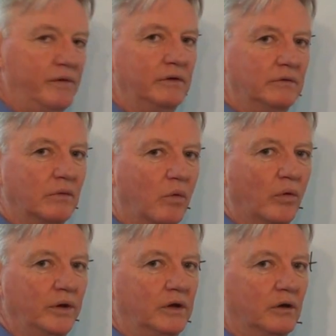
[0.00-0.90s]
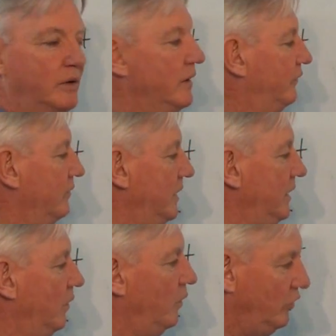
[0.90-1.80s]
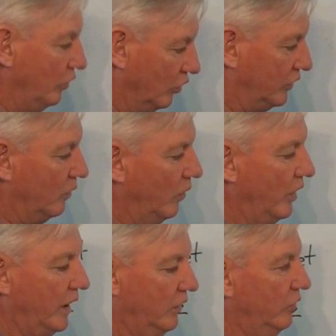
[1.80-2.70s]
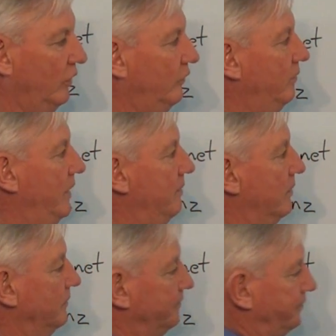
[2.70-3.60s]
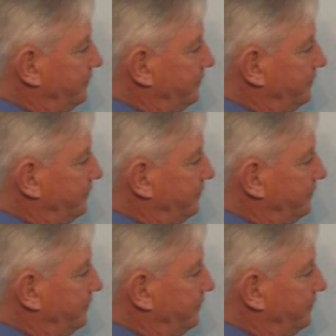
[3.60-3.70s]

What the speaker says: a very rewarding career for me when you look at what I can do for people.